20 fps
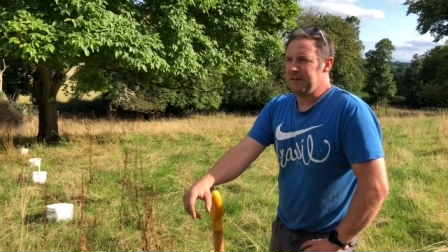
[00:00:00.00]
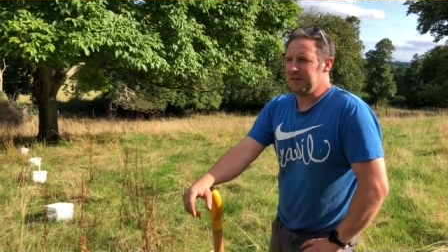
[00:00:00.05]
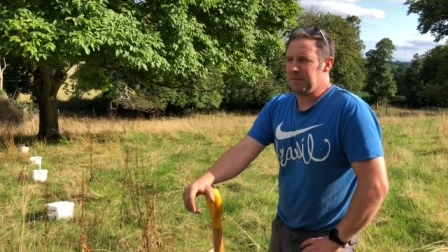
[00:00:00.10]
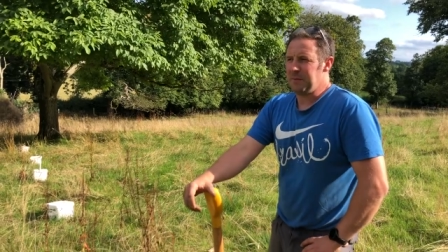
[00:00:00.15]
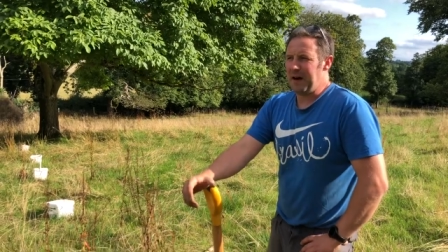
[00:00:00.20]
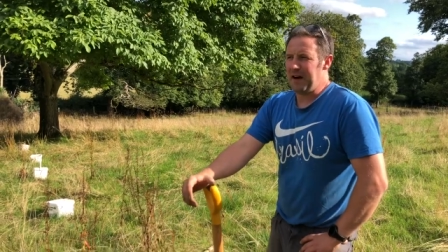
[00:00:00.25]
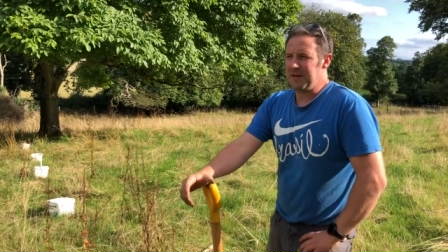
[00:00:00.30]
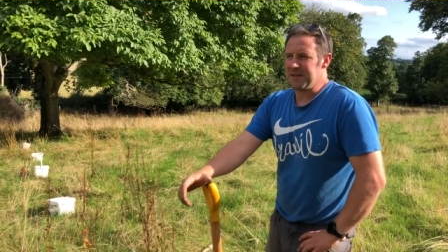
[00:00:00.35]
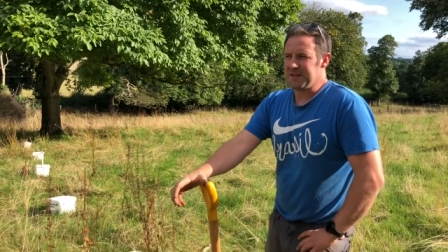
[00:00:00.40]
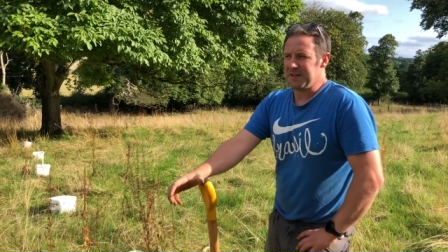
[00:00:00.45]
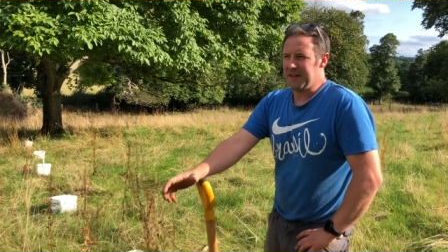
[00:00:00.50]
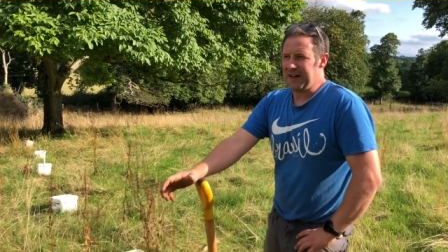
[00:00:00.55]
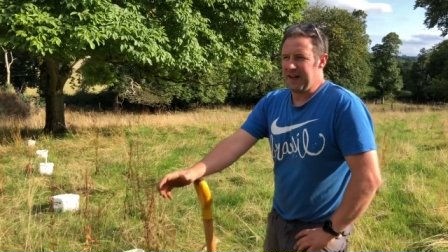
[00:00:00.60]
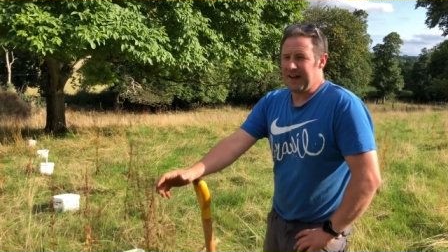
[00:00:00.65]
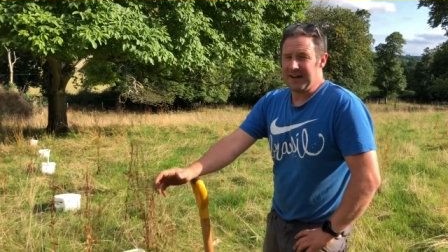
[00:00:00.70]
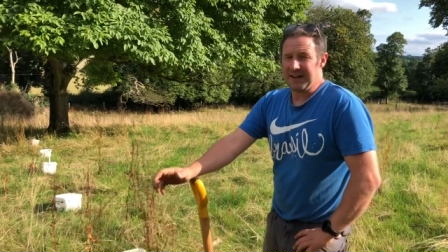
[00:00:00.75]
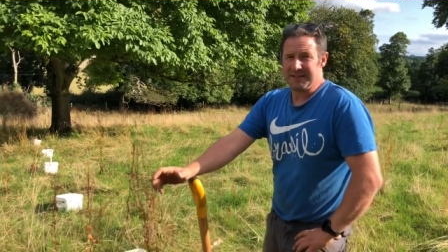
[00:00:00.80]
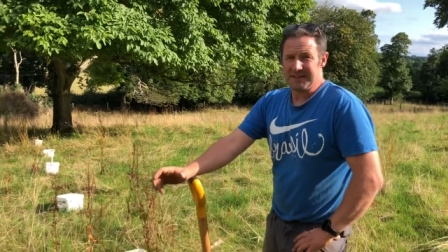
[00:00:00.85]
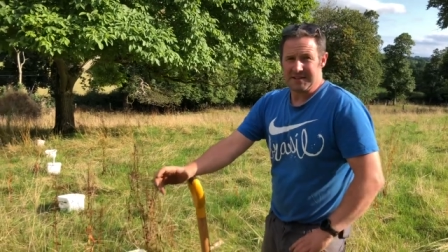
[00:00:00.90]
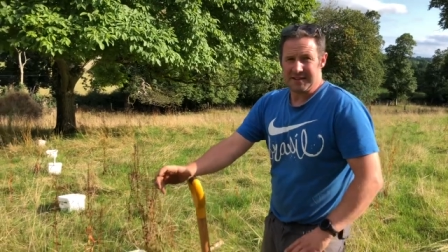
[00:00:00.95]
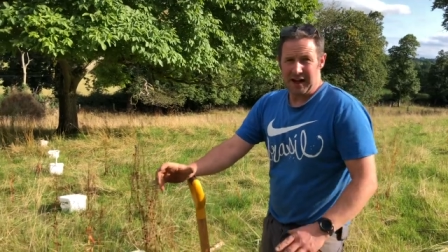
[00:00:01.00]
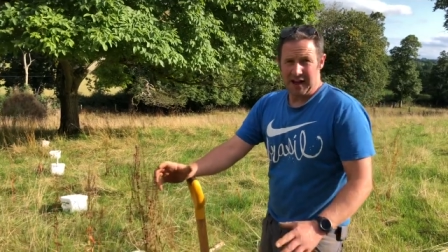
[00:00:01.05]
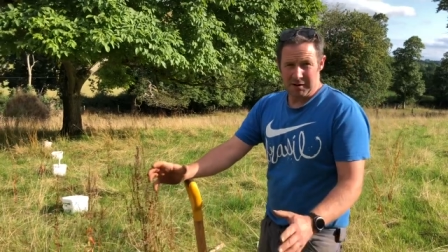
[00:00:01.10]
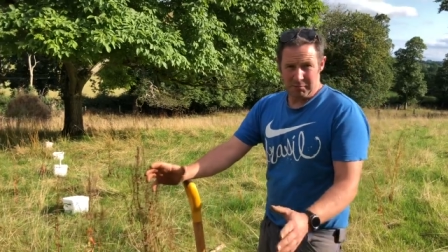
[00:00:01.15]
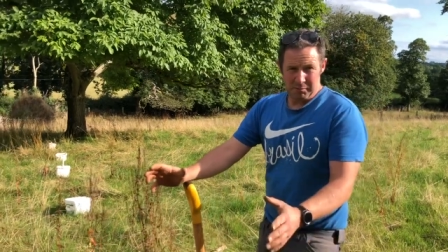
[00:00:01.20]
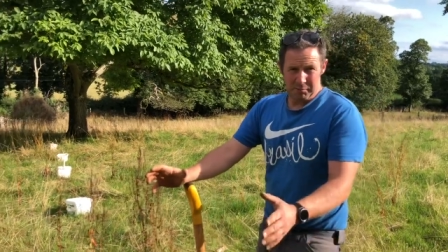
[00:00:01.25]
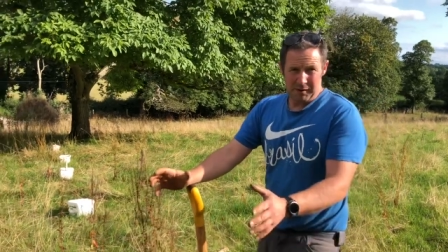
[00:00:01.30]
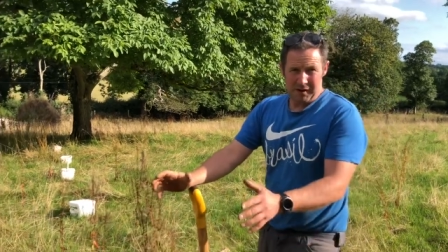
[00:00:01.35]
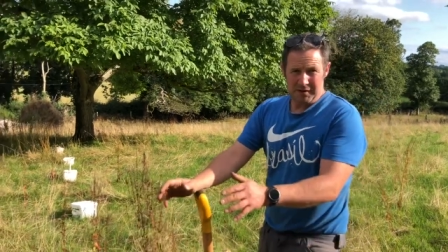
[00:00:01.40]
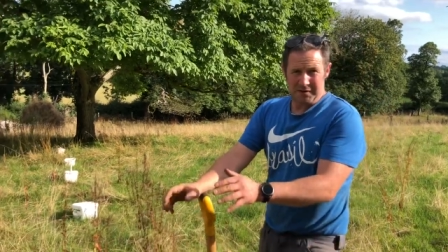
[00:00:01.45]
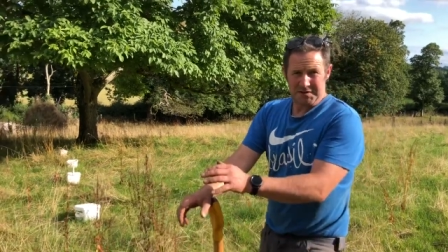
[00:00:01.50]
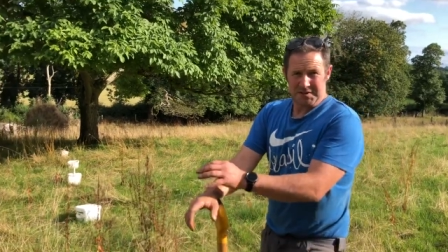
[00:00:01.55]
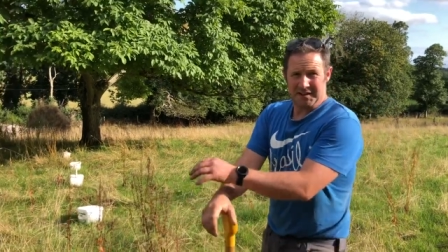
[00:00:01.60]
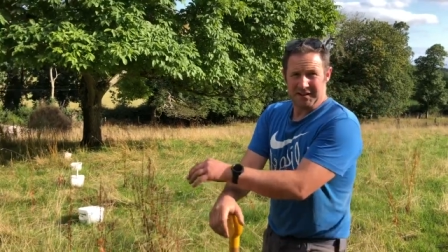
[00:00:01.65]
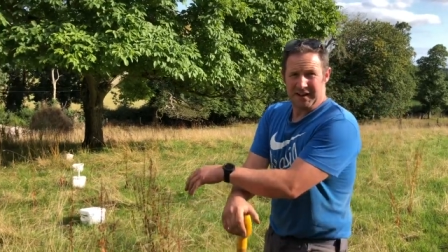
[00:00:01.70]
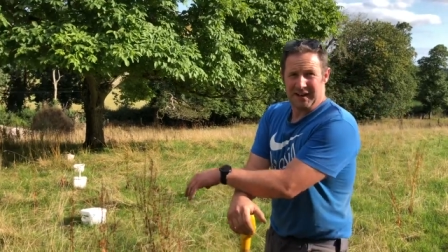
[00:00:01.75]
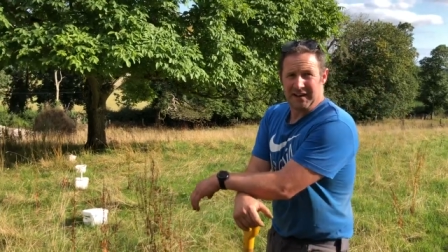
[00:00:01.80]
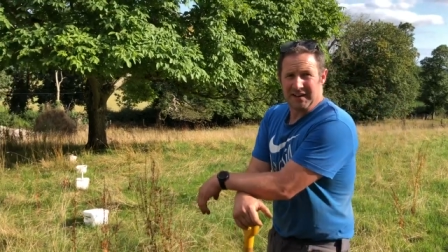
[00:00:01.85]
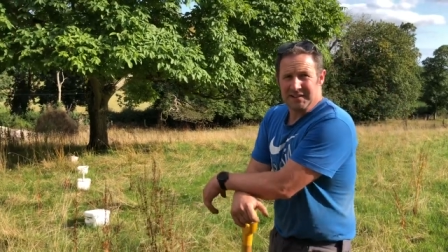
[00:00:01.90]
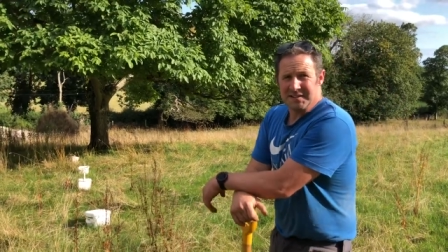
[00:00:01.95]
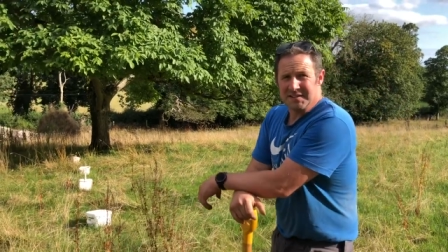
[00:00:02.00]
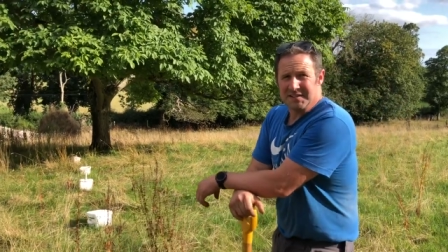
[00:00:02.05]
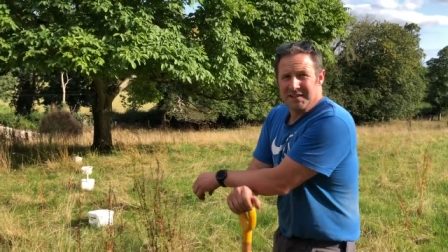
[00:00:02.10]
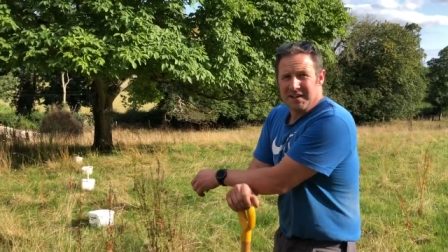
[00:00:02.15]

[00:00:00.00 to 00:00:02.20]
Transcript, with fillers: parasite eggs, the animal parasite eggs,